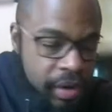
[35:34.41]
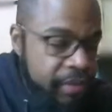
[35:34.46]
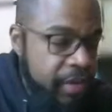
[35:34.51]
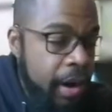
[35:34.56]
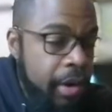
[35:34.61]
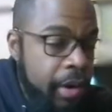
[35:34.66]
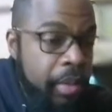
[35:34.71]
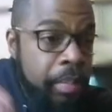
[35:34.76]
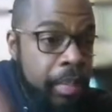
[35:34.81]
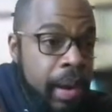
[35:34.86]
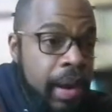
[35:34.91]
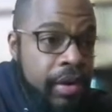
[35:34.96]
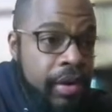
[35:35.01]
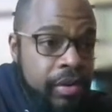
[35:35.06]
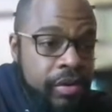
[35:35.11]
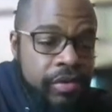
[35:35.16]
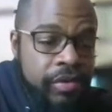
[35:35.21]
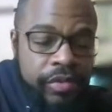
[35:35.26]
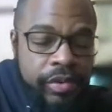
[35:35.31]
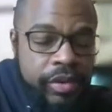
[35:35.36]
of our
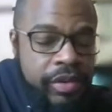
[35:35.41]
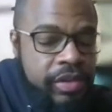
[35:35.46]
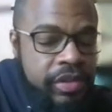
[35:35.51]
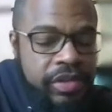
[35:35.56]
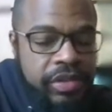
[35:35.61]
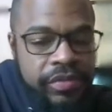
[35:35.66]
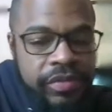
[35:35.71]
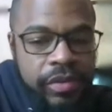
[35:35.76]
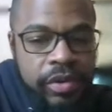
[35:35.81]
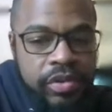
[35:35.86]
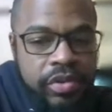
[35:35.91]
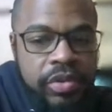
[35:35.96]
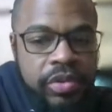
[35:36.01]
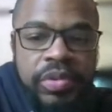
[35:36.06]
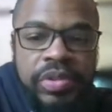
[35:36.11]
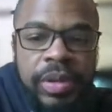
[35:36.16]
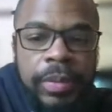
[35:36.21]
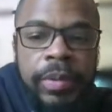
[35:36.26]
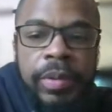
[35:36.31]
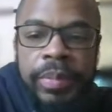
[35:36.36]
model for this devotional
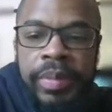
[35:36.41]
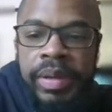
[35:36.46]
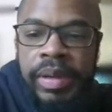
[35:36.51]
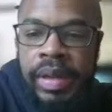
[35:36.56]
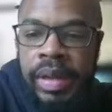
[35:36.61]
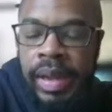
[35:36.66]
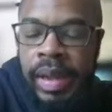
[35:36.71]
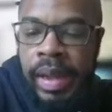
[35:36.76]
supplement.